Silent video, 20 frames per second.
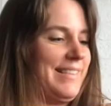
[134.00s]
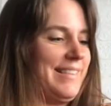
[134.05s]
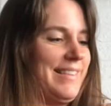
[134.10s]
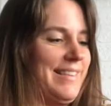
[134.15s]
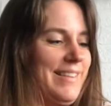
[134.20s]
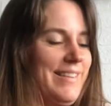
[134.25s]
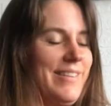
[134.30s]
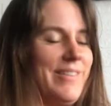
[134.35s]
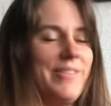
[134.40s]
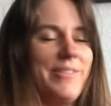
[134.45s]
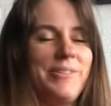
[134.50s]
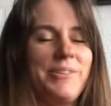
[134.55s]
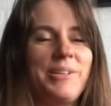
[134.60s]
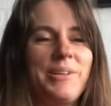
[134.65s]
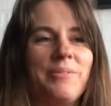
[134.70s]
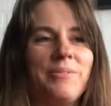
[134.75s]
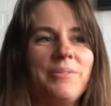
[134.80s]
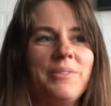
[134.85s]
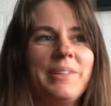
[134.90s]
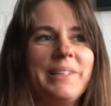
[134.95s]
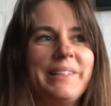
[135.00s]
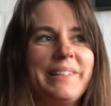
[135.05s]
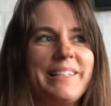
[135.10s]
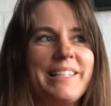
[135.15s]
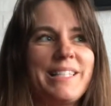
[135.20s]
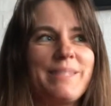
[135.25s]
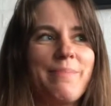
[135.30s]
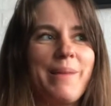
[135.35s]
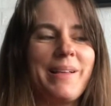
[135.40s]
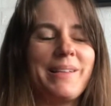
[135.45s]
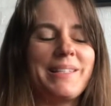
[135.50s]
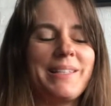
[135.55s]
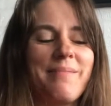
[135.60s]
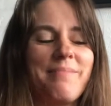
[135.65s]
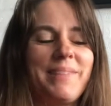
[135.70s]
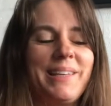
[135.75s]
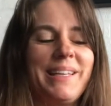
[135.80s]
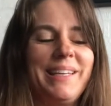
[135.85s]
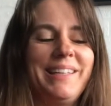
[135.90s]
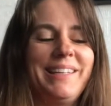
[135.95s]
Oh, you can really smell
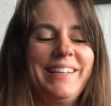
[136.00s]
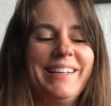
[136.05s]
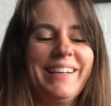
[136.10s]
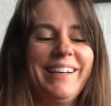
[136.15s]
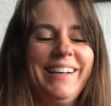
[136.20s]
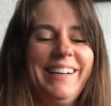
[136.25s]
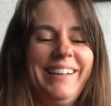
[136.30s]
something in here.